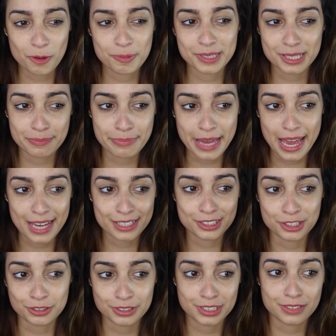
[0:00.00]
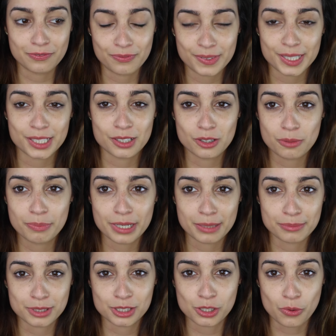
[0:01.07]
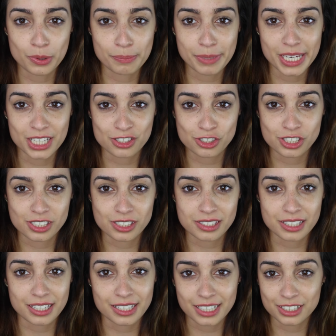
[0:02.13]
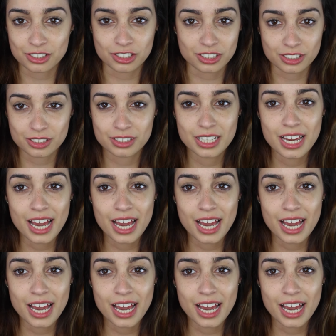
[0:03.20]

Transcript: open the bag during the video, but I'm so impatient that I just